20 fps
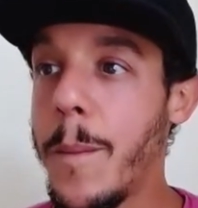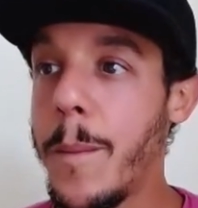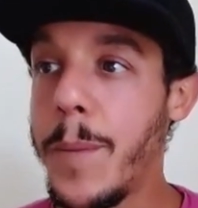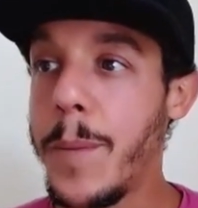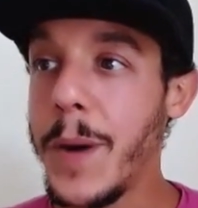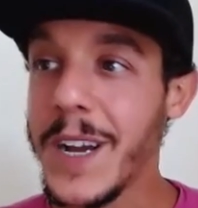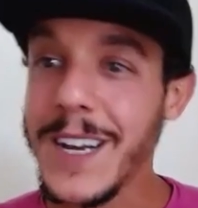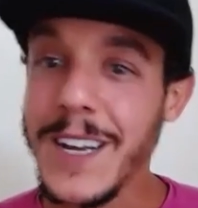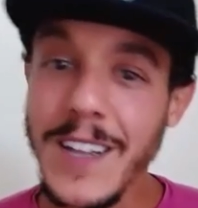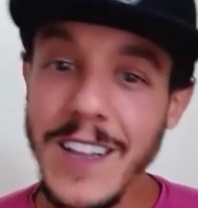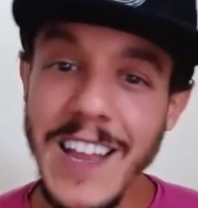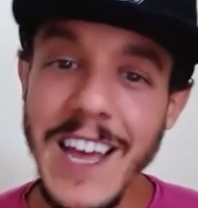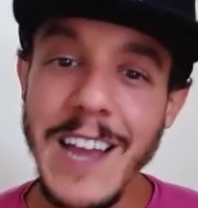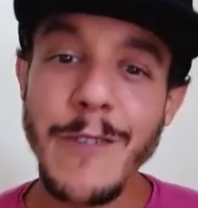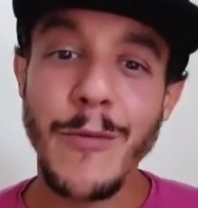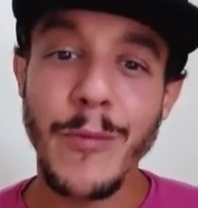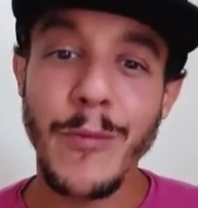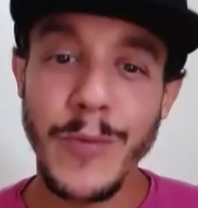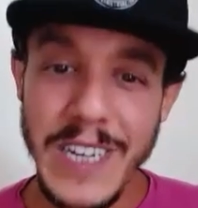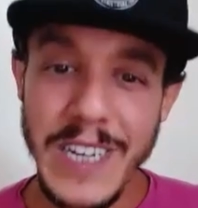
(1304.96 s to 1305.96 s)
But Clay
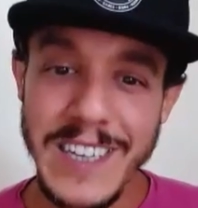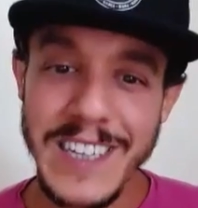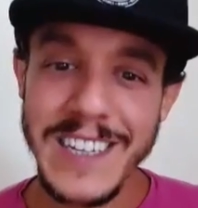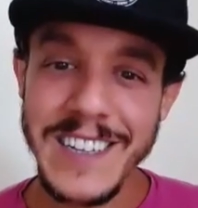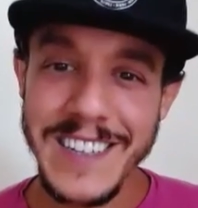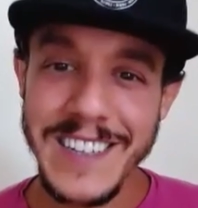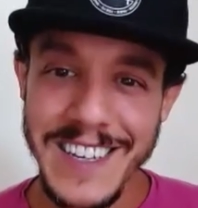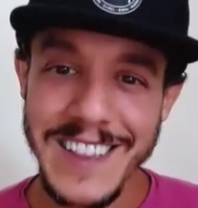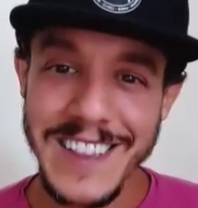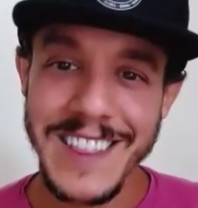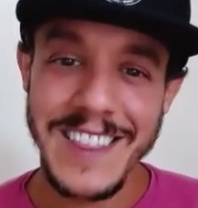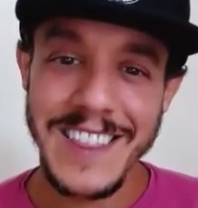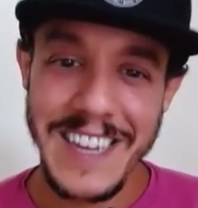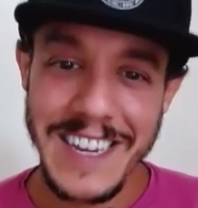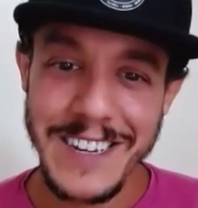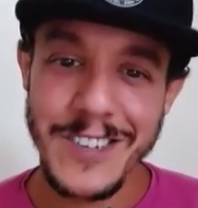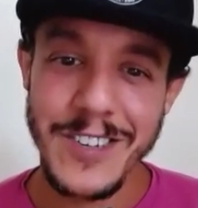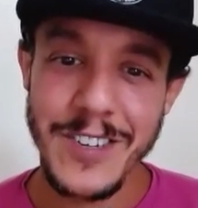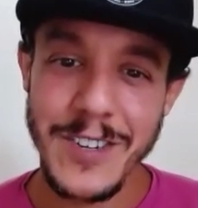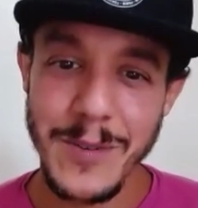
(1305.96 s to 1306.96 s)
really did
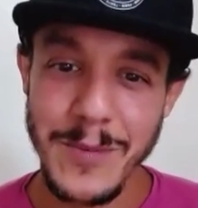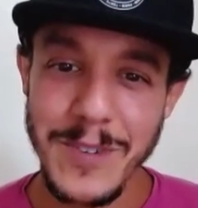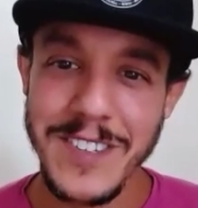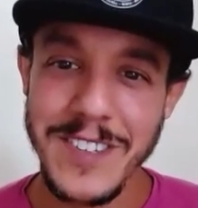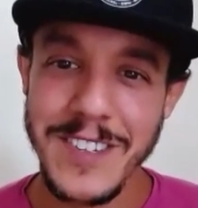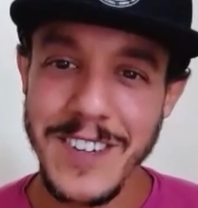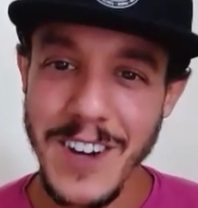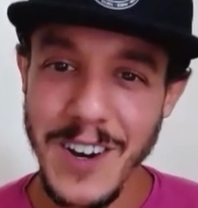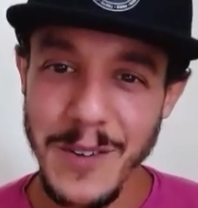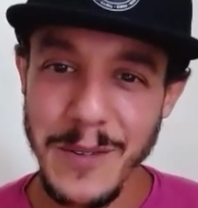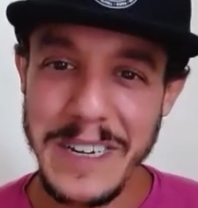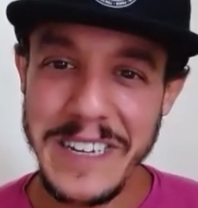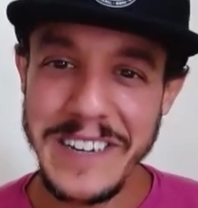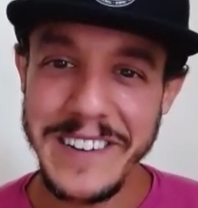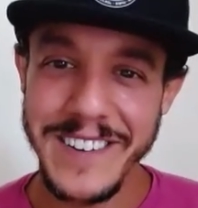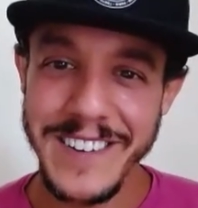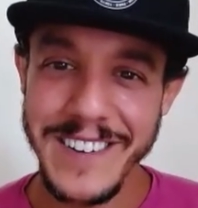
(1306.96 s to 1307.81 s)
think she was going.